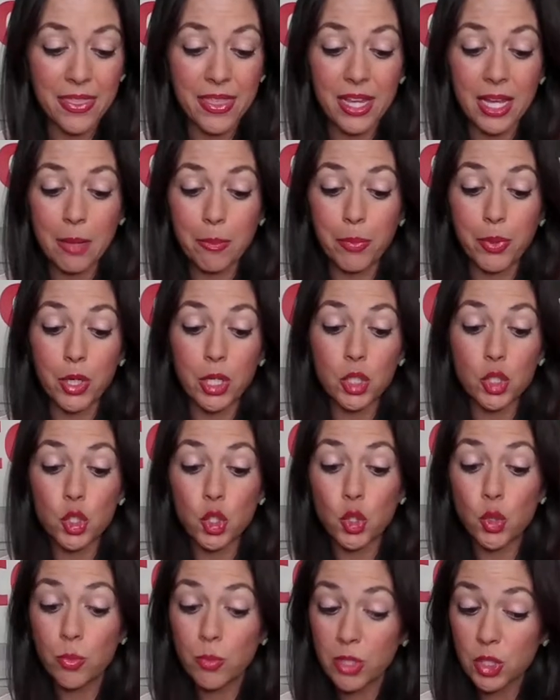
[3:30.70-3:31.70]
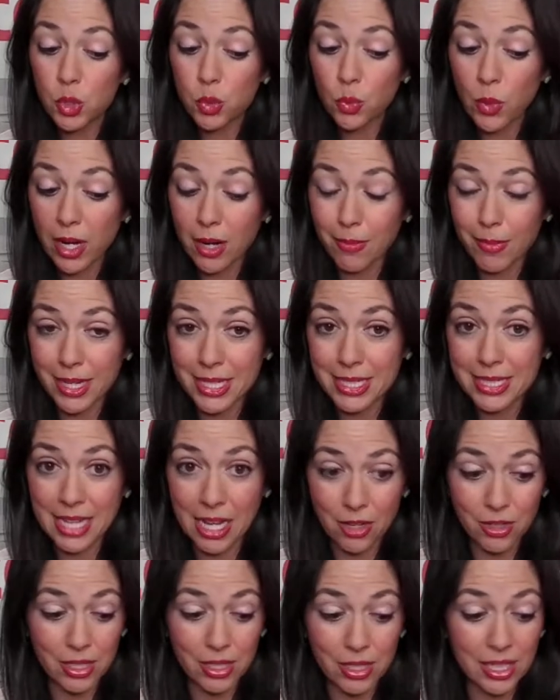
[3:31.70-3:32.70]
I think I'm putting too much weight on my
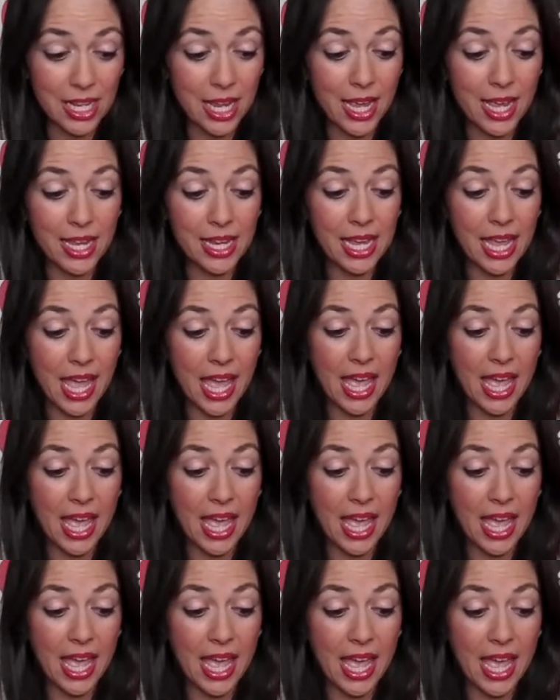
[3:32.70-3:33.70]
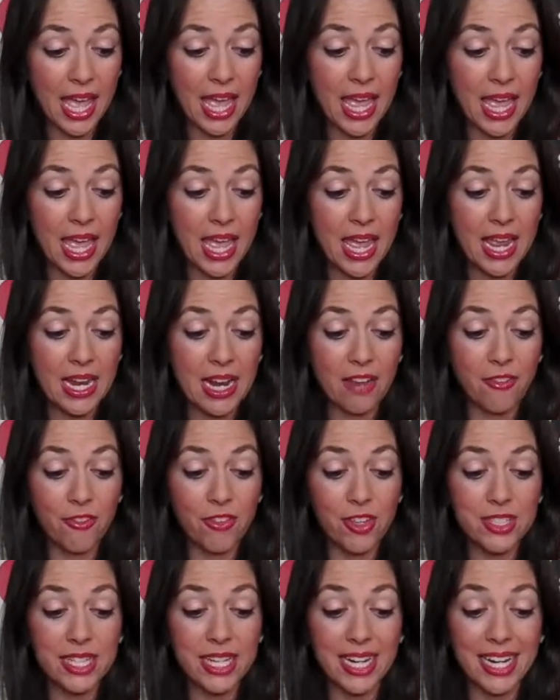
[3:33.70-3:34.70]
sound leg and it feels like I
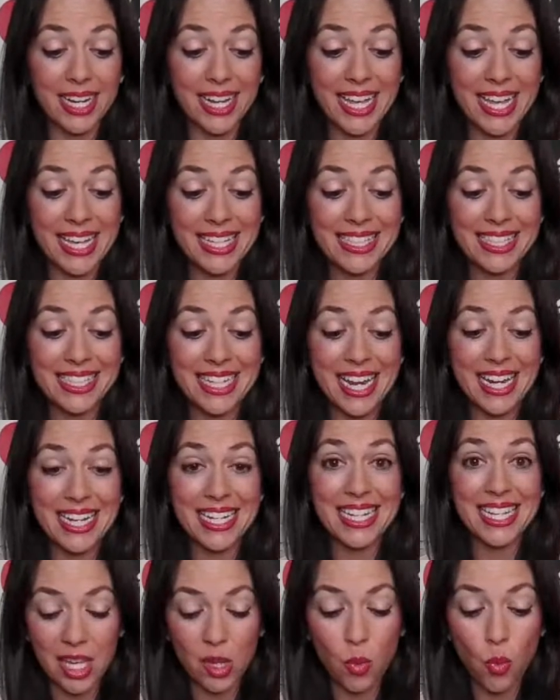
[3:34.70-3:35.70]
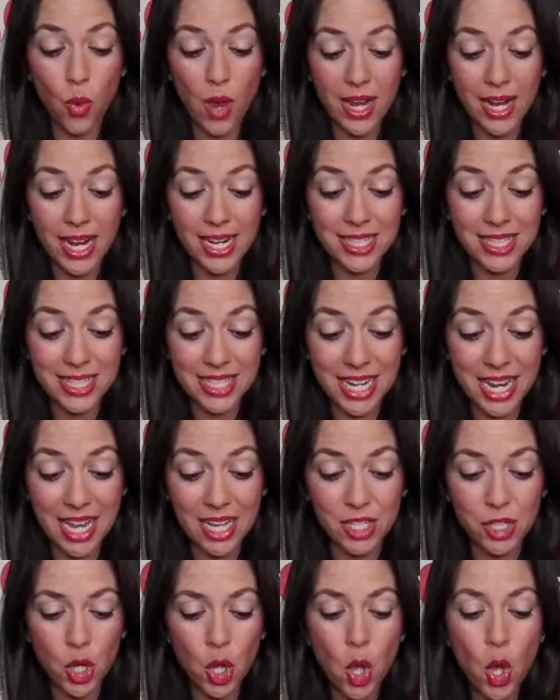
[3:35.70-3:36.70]
can't stand evenly when I stand.
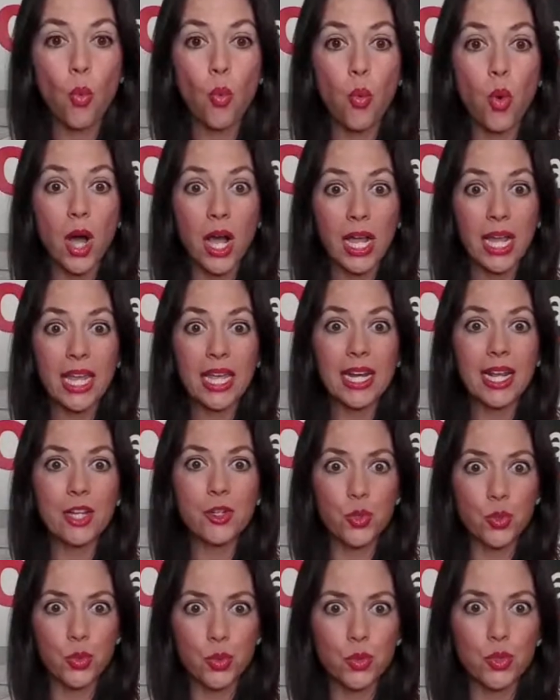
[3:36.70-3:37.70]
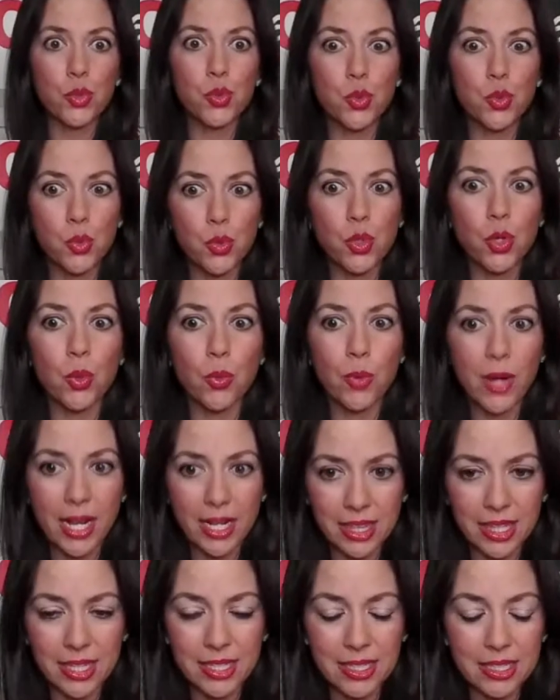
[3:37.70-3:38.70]
What can I do to
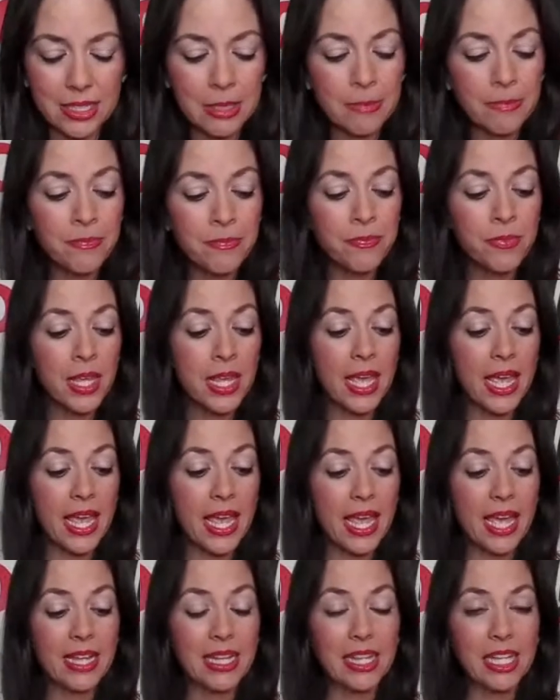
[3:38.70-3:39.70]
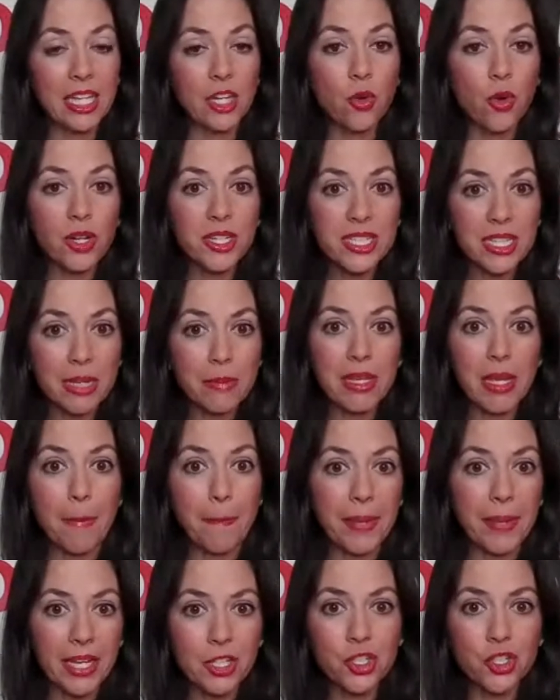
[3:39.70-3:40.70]
correct this? And Lenore sent me a
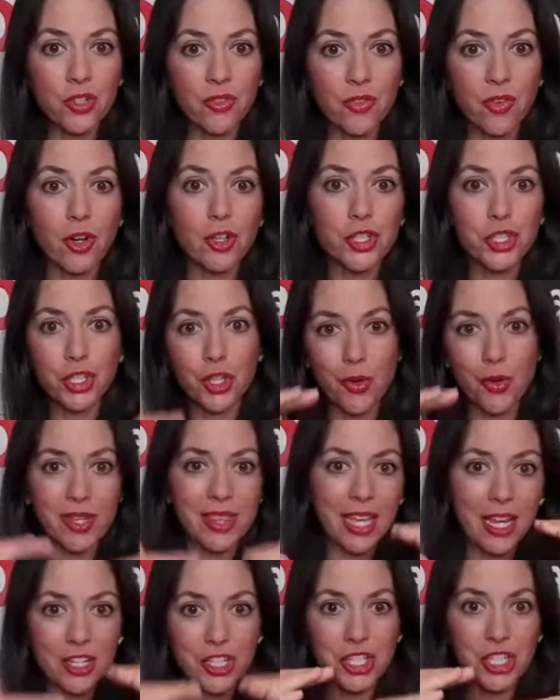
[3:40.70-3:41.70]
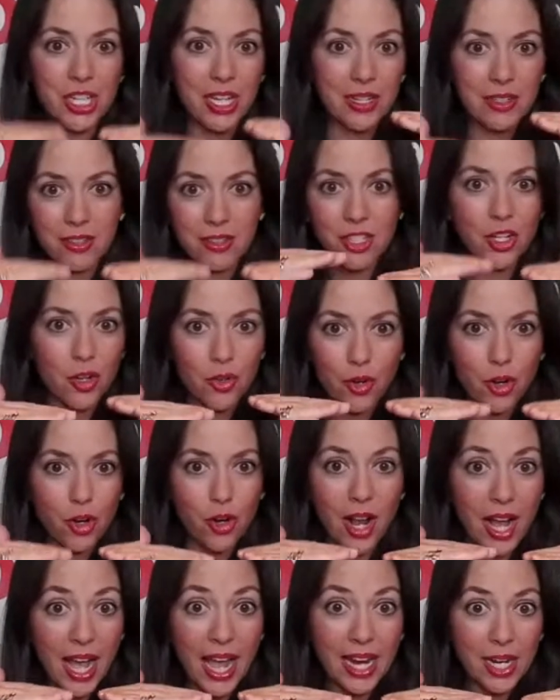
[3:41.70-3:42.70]
picture of her showing that she had, you know,
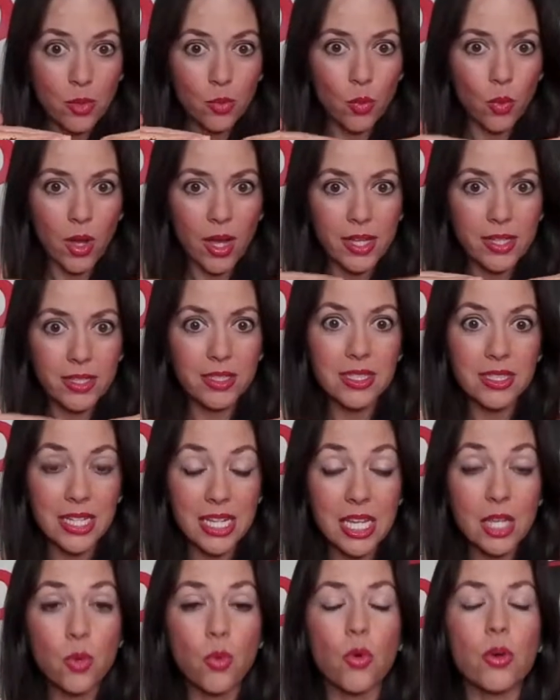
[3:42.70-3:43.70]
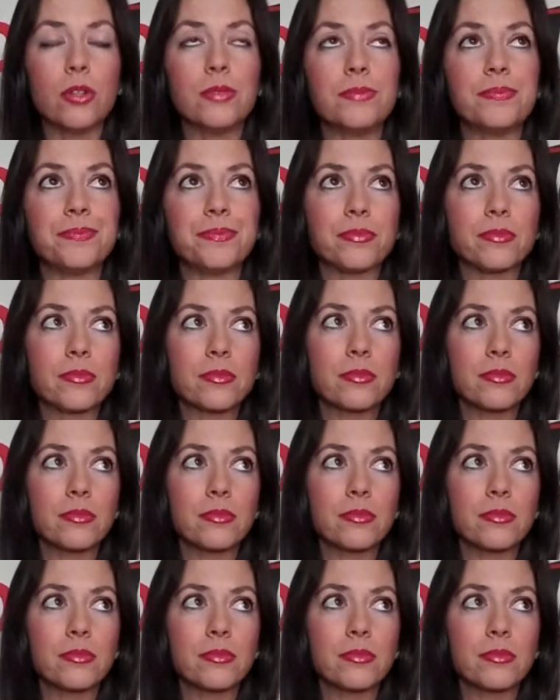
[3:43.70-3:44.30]
her height was equal.